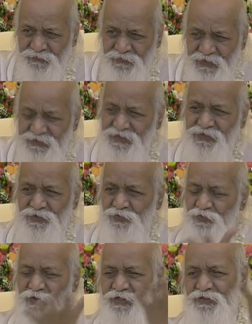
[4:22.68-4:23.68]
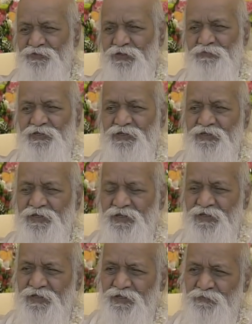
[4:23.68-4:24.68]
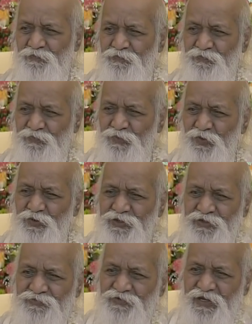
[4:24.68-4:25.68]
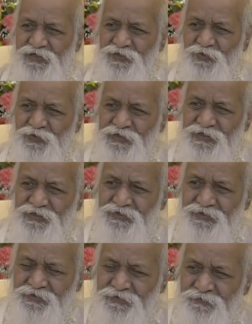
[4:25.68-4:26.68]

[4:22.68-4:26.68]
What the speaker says: And then the world will be a purified world.